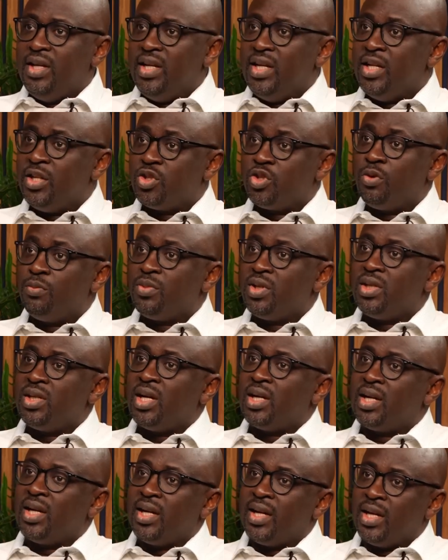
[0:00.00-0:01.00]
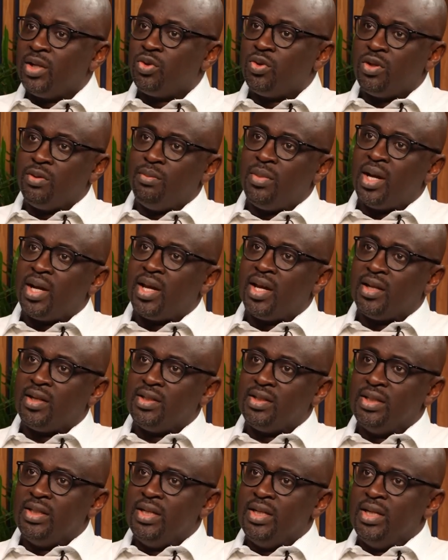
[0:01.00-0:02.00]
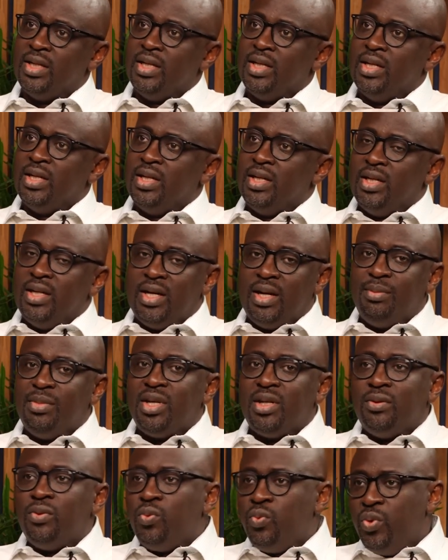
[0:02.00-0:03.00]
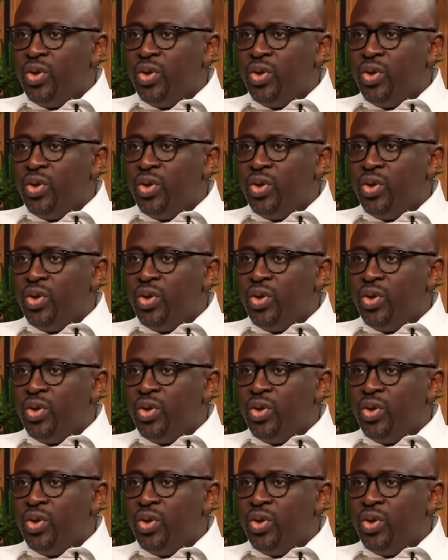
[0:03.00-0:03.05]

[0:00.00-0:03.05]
is something that can get to the market. I mean,